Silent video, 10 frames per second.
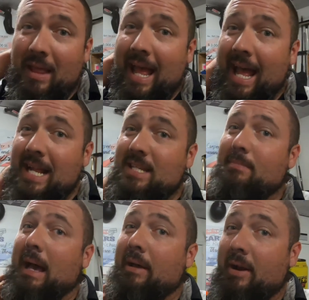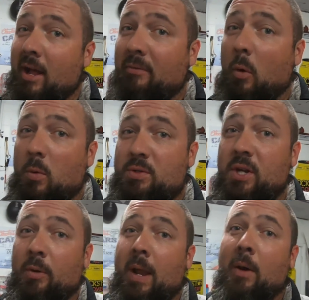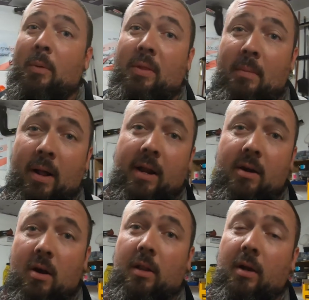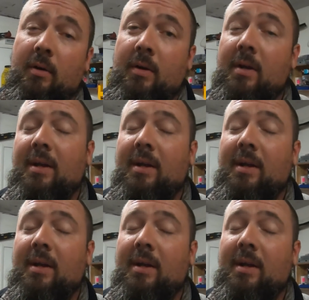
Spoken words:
that's about enough horsing around with the Monte Carlo.